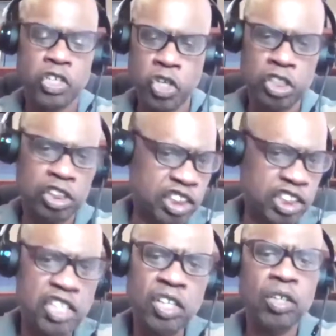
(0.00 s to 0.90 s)
you're a
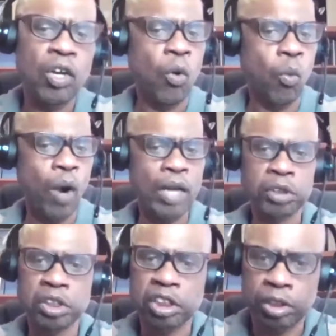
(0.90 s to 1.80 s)
sinner, why
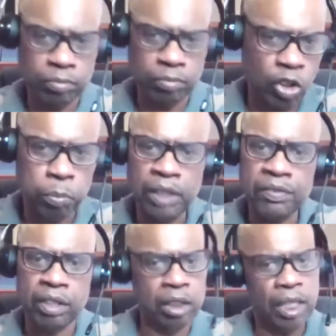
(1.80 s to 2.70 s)
don't you just,
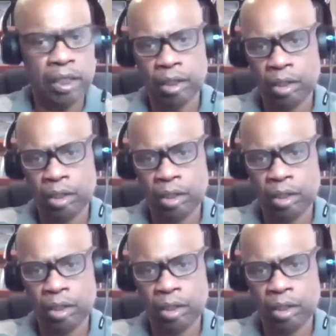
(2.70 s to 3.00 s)
believe in the,